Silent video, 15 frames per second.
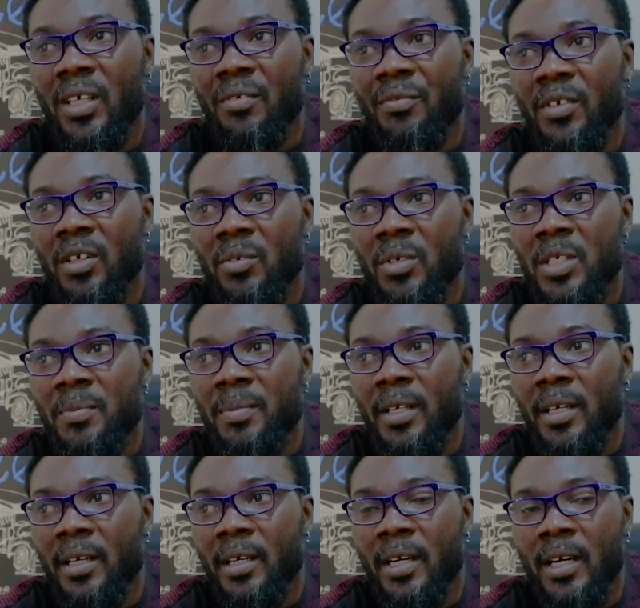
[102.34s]
I've always been
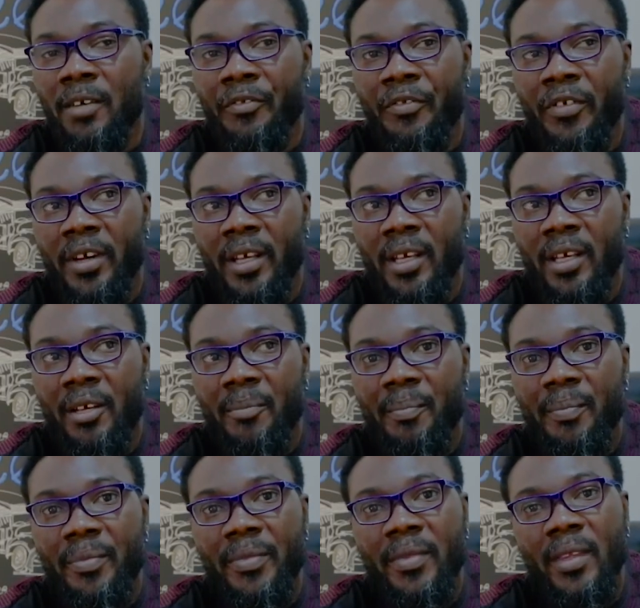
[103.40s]
a car freak.
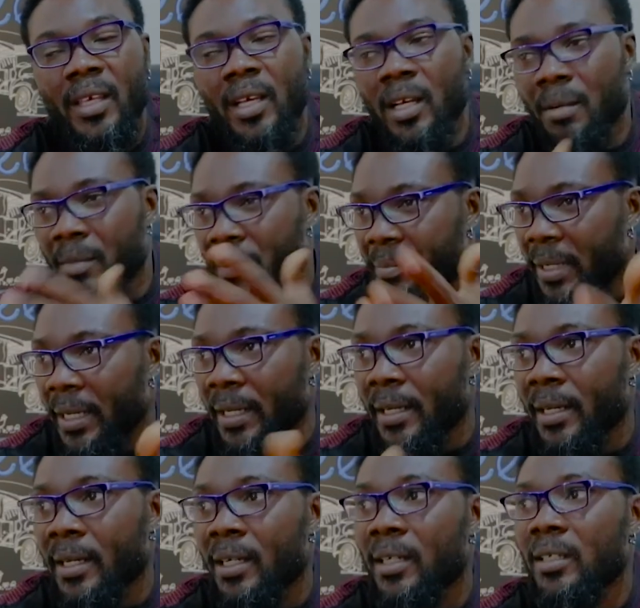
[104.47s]
I'm a
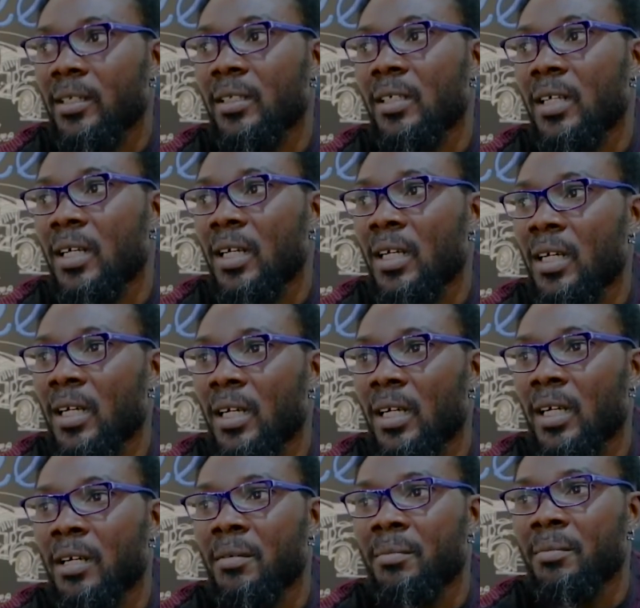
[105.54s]
biker.
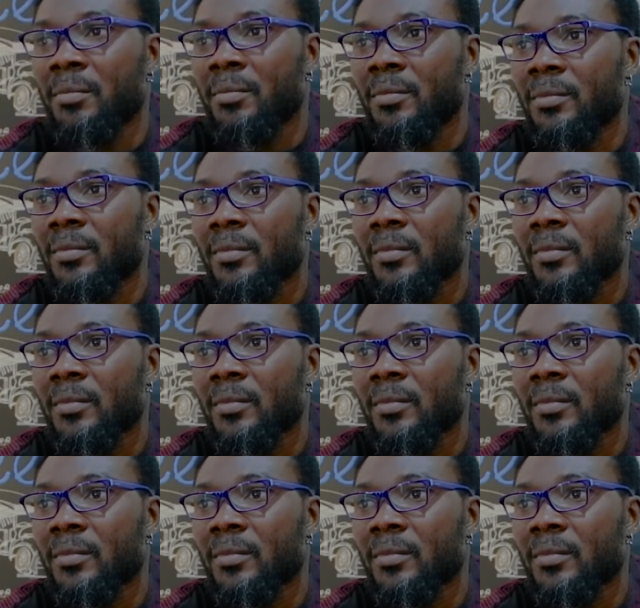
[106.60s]
Um,